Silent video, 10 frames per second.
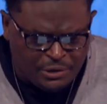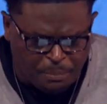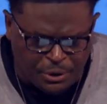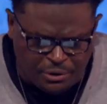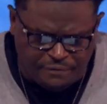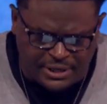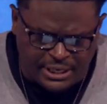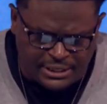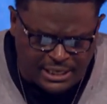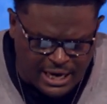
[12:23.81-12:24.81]
The beauty of a
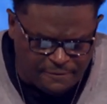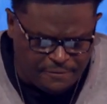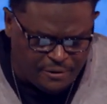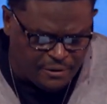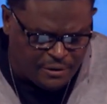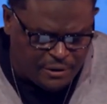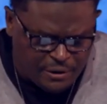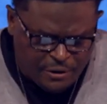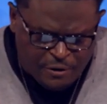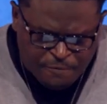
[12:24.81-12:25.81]
hidden life.
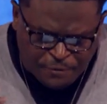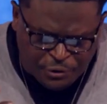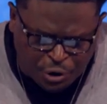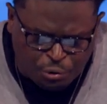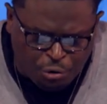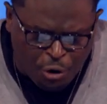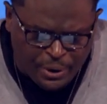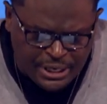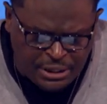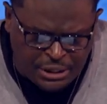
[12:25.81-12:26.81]
For the
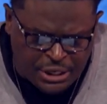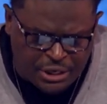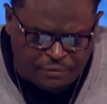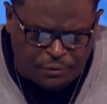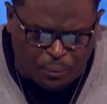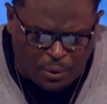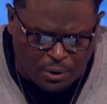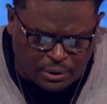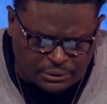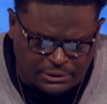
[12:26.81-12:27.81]
growing good of the
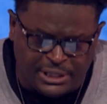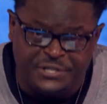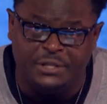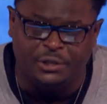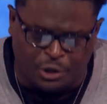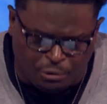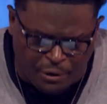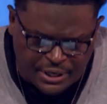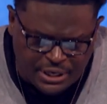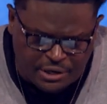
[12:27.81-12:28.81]
world, listen, the
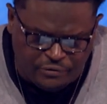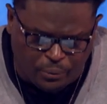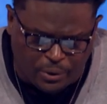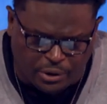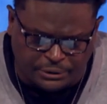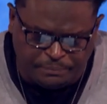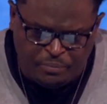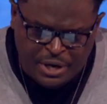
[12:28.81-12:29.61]
growing good of the world